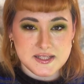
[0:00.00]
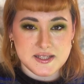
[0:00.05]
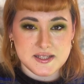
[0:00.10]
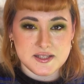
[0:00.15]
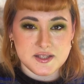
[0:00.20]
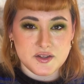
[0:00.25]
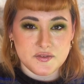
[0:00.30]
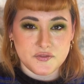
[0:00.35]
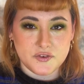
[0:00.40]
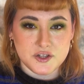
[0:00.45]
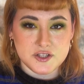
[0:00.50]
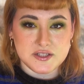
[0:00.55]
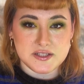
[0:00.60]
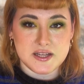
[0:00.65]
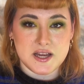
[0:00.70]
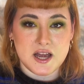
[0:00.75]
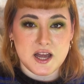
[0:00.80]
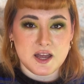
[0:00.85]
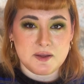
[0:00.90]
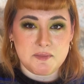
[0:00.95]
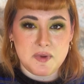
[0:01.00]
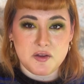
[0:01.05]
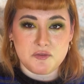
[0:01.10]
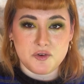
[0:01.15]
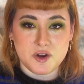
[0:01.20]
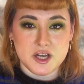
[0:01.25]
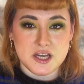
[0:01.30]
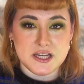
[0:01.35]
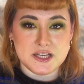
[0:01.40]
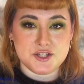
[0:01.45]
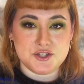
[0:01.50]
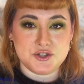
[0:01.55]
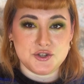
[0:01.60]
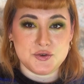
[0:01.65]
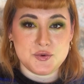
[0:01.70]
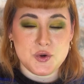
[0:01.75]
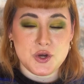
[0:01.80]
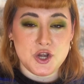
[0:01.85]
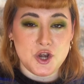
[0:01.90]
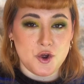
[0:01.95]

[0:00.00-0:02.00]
is the first time I've run into an